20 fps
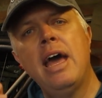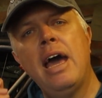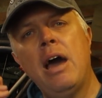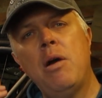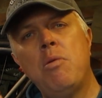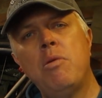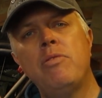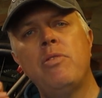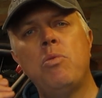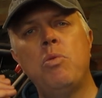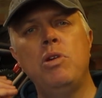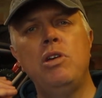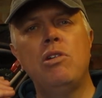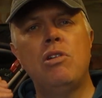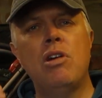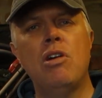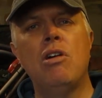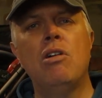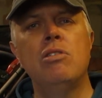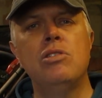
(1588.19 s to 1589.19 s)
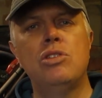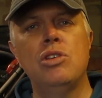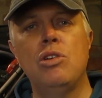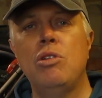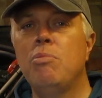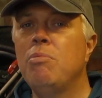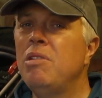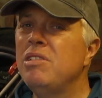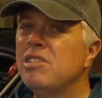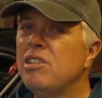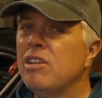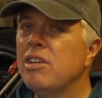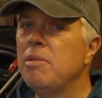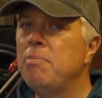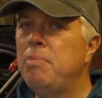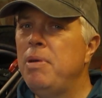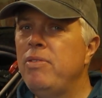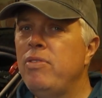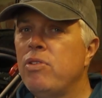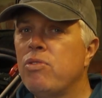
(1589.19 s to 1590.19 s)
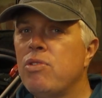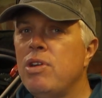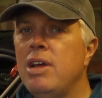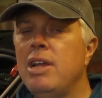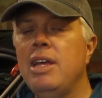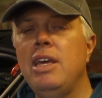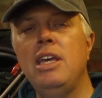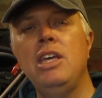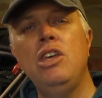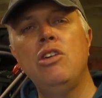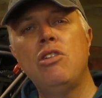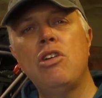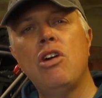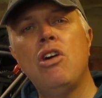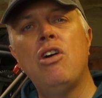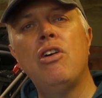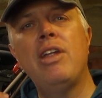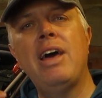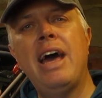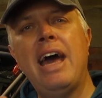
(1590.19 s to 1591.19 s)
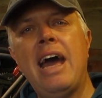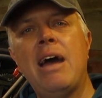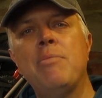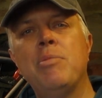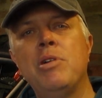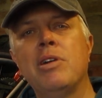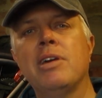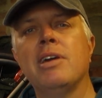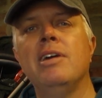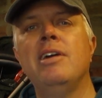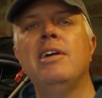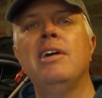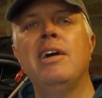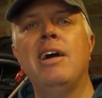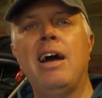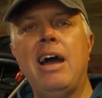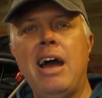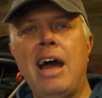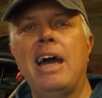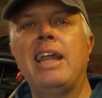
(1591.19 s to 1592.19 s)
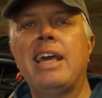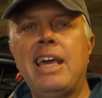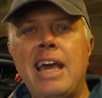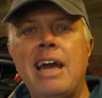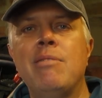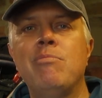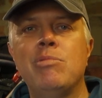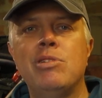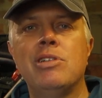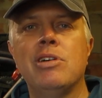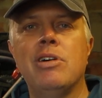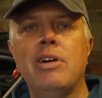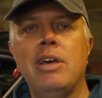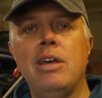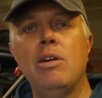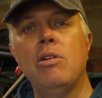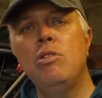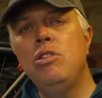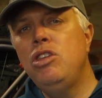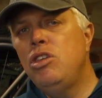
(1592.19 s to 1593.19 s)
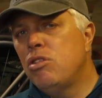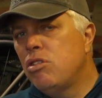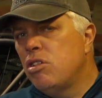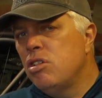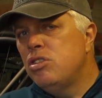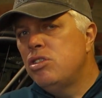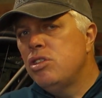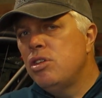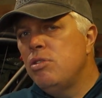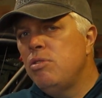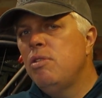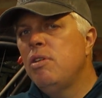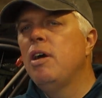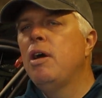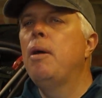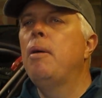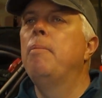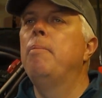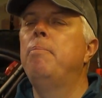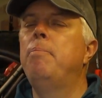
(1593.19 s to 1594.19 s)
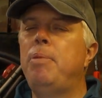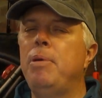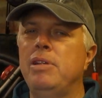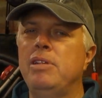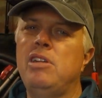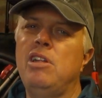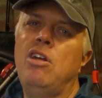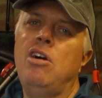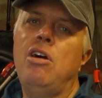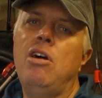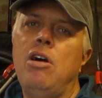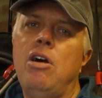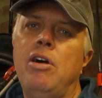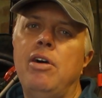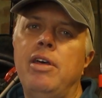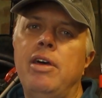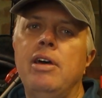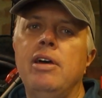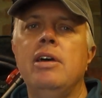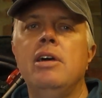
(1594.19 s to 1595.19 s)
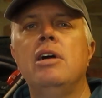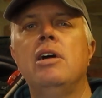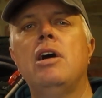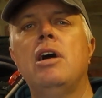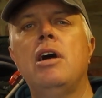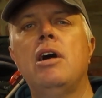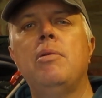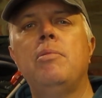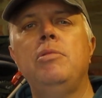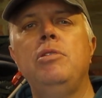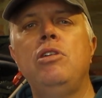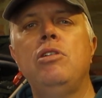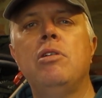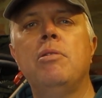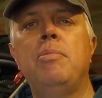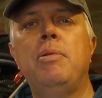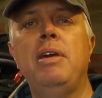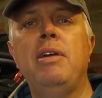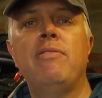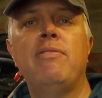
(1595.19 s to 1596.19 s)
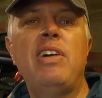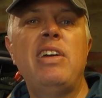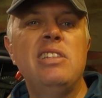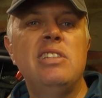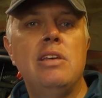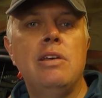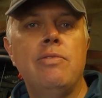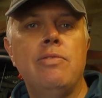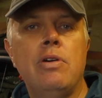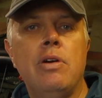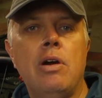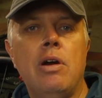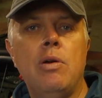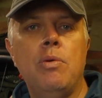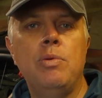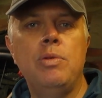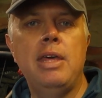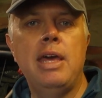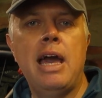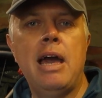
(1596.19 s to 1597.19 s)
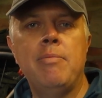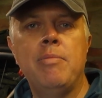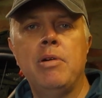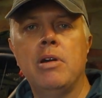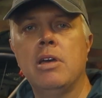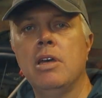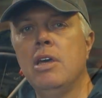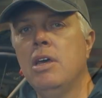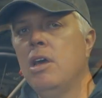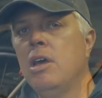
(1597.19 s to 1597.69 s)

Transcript: However, what you can't do, much like a bivy really, you can't hammock at a campsite. You could do, but it's a lot harder. Um, you can be inventive uh, with your hammock